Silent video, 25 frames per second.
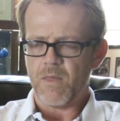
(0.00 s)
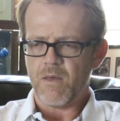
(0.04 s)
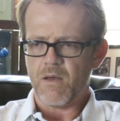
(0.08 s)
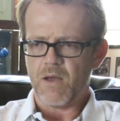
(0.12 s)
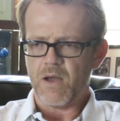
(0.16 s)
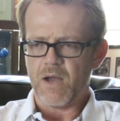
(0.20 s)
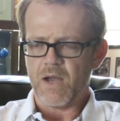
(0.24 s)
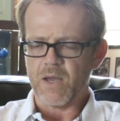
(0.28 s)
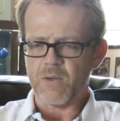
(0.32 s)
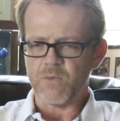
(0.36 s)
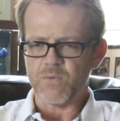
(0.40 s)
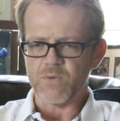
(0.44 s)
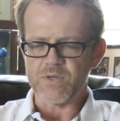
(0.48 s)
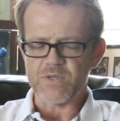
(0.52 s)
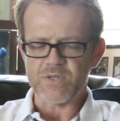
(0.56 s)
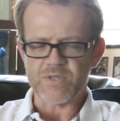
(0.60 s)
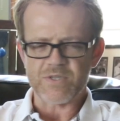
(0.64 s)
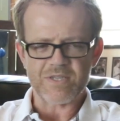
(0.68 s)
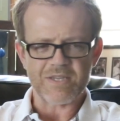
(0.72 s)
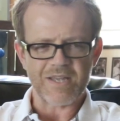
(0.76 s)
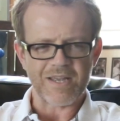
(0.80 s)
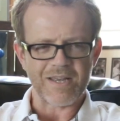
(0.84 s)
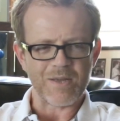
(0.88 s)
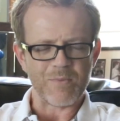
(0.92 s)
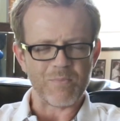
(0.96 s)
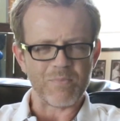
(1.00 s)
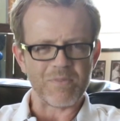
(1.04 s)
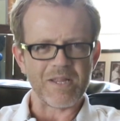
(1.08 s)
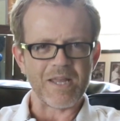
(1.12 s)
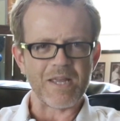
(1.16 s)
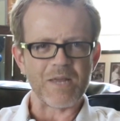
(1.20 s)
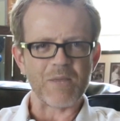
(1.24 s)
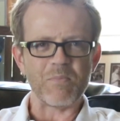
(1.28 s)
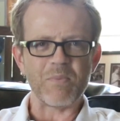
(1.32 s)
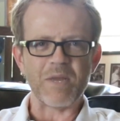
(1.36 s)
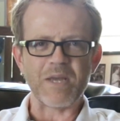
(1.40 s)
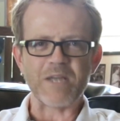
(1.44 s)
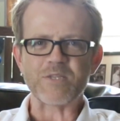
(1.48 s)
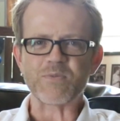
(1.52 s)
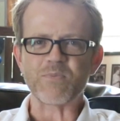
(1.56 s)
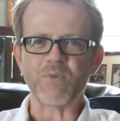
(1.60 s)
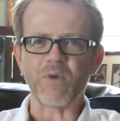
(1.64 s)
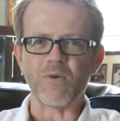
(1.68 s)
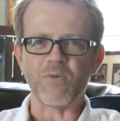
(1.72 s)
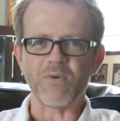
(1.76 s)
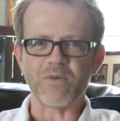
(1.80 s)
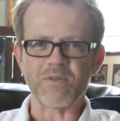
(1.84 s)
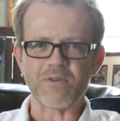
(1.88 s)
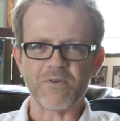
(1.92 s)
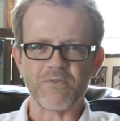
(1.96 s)
I was playing
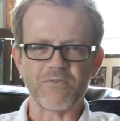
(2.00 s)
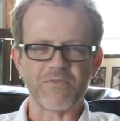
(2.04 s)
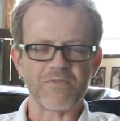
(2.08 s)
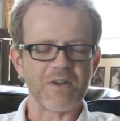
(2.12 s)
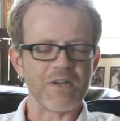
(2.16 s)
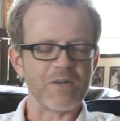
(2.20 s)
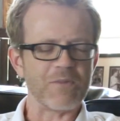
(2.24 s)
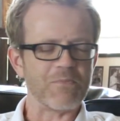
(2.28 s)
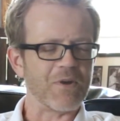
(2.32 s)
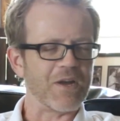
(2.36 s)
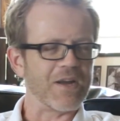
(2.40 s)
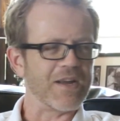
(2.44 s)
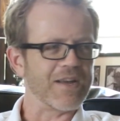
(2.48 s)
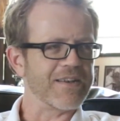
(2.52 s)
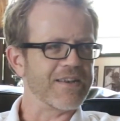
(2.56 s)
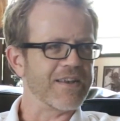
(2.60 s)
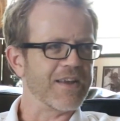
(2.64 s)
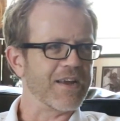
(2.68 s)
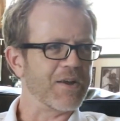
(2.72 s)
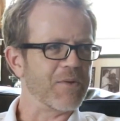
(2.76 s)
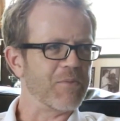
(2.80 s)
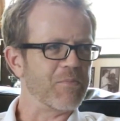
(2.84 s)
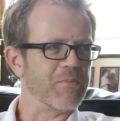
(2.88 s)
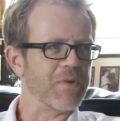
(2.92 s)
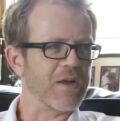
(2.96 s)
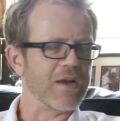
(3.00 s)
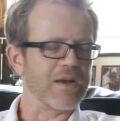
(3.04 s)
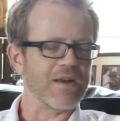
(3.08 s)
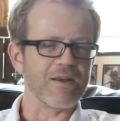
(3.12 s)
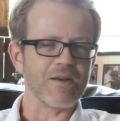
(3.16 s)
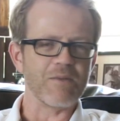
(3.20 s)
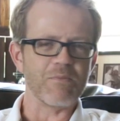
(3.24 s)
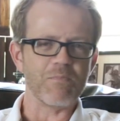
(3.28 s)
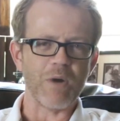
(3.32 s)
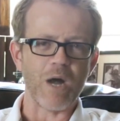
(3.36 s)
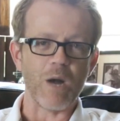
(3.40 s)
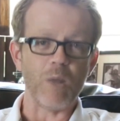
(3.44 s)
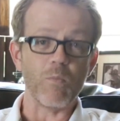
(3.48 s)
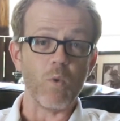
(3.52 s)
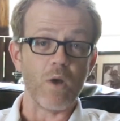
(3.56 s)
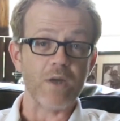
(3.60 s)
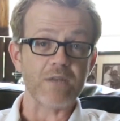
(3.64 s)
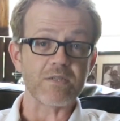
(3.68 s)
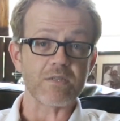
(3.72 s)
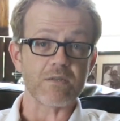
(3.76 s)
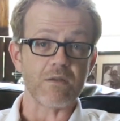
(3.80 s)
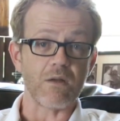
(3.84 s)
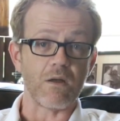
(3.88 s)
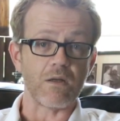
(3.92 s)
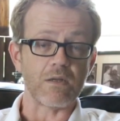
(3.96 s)
baseball with an old friend of mine, Bob
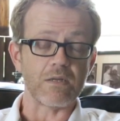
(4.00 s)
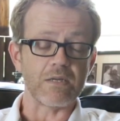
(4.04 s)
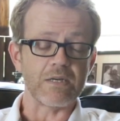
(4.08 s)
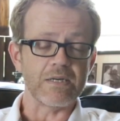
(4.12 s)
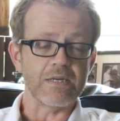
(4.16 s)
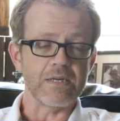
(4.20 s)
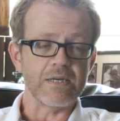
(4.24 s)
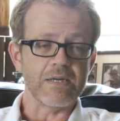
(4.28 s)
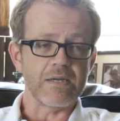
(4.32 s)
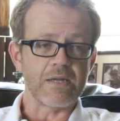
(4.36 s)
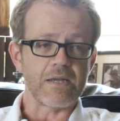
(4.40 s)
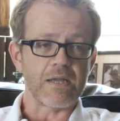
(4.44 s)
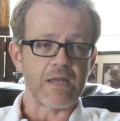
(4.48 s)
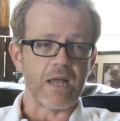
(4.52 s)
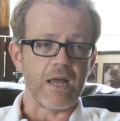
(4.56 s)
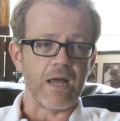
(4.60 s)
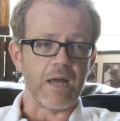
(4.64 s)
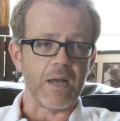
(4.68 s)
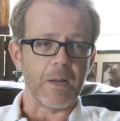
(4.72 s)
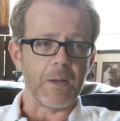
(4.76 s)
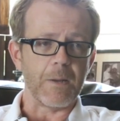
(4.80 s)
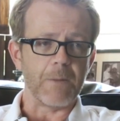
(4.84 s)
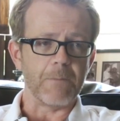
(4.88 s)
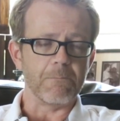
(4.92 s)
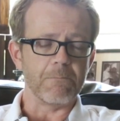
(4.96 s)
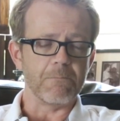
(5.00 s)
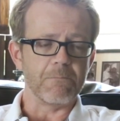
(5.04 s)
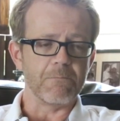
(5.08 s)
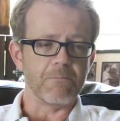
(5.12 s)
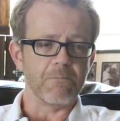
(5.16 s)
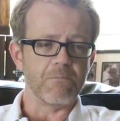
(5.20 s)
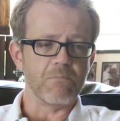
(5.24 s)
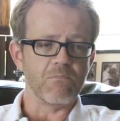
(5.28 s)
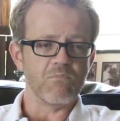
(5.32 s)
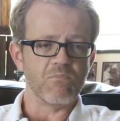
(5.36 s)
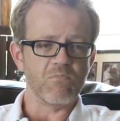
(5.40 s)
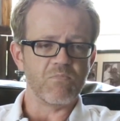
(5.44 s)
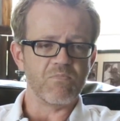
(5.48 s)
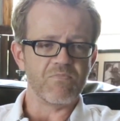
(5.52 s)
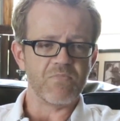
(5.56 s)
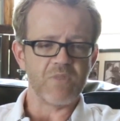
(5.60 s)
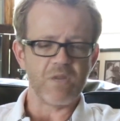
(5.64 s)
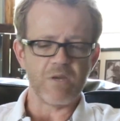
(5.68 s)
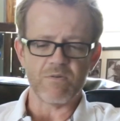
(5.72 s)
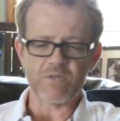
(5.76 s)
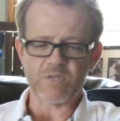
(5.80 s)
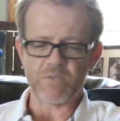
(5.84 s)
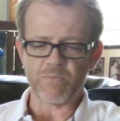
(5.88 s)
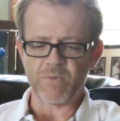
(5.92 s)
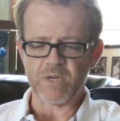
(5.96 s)
Westall. There
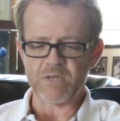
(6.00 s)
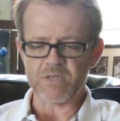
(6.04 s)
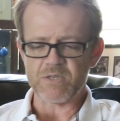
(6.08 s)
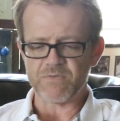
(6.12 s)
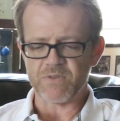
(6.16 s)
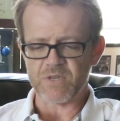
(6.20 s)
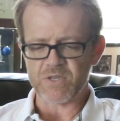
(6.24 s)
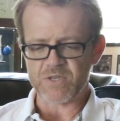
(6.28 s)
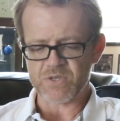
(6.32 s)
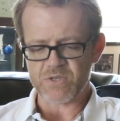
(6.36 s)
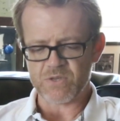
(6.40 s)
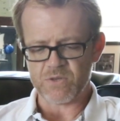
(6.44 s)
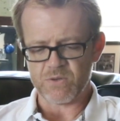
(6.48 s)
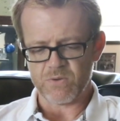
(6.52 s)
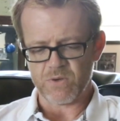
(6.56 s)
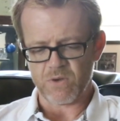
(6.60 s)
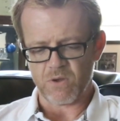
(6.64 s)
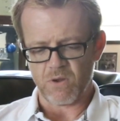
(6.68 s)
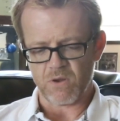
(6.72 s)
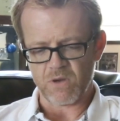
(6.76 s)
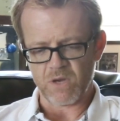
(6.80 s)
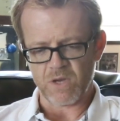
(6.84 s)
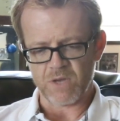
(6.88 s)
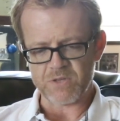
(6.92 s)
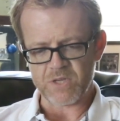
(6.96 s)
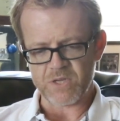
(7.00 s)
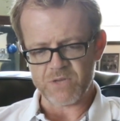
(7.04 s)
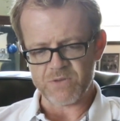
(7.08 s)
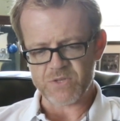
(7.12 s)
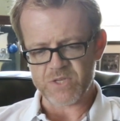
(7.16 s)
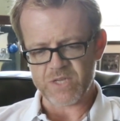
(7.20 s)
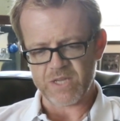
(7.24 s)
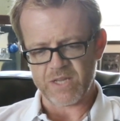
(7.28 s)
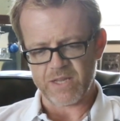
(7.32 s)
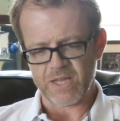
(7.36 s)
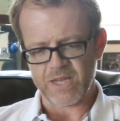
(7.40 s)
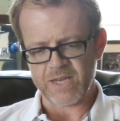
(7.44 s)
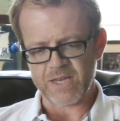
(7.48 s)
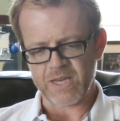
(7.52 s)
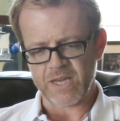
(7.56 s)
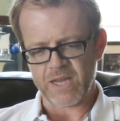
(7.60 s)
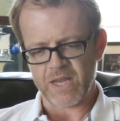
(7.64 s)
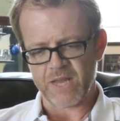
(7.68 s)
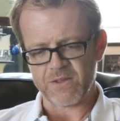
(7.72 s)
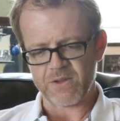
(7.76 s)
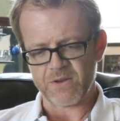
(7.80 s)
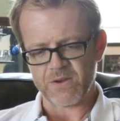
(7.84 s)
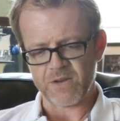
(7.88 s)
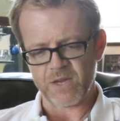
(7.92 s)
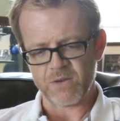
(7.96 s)
was a bunch of us who had all gone to UCLA
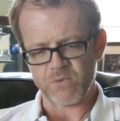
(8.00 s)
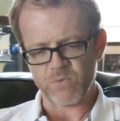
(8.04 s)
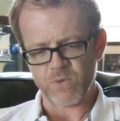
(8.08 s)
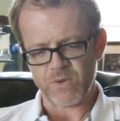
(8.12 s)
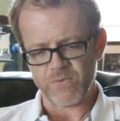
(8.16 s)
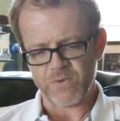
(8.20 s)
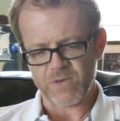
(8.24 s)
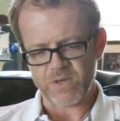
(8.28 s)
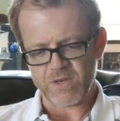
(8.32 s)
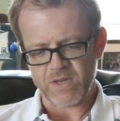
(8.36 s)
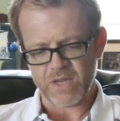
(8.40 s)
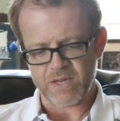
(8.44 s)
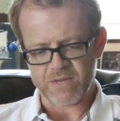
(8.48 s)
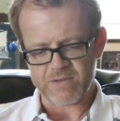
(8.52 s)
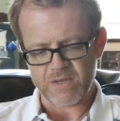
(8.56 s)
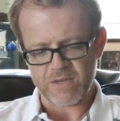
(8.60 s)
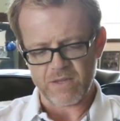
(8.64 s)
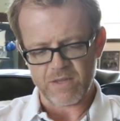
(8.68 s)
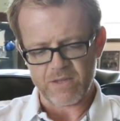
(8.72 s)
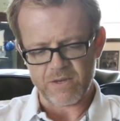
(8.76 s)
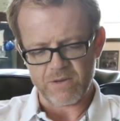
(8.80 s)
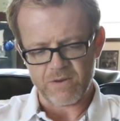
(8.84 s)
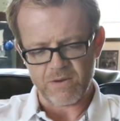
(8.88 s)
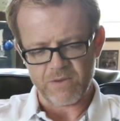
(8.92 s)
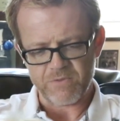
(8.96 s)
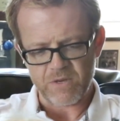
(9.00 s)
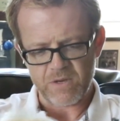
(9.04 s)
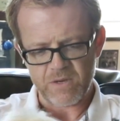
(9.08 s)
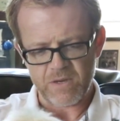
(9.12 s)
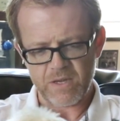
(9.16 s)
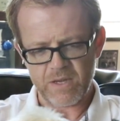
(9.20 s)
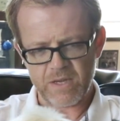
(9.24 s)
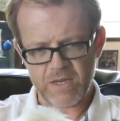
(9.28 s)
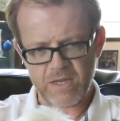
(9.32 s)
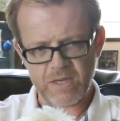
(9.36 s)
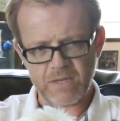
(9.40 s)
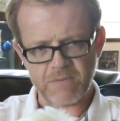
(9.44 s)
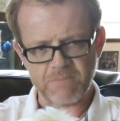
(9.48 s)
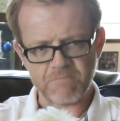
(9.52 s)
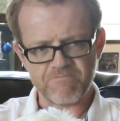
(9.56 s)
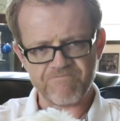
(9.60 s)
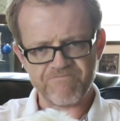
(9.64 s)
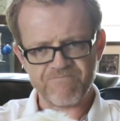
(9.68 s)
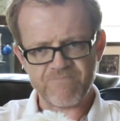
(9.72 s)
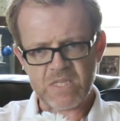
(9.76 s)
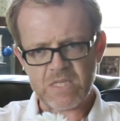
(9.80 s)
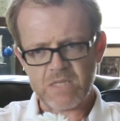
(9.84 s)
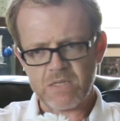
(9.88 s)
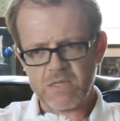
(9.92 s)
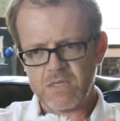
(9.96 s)
together, and we would get together every
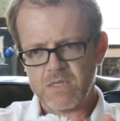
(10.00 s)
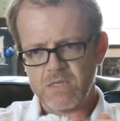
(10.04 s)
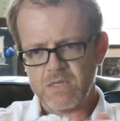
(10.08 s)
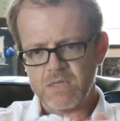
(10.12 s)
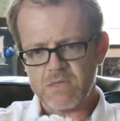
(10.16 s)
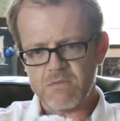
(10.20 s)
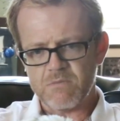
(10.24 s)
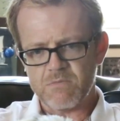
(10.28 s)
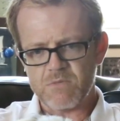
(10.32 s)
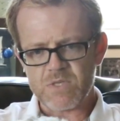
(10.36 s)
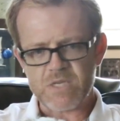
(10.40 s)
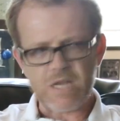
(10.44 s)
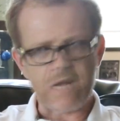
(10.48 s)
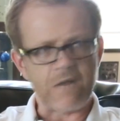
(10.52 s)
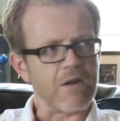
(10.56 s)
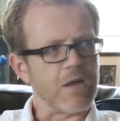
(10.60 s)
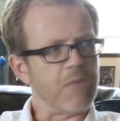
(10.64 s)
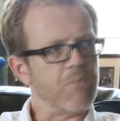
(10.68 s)
Saturday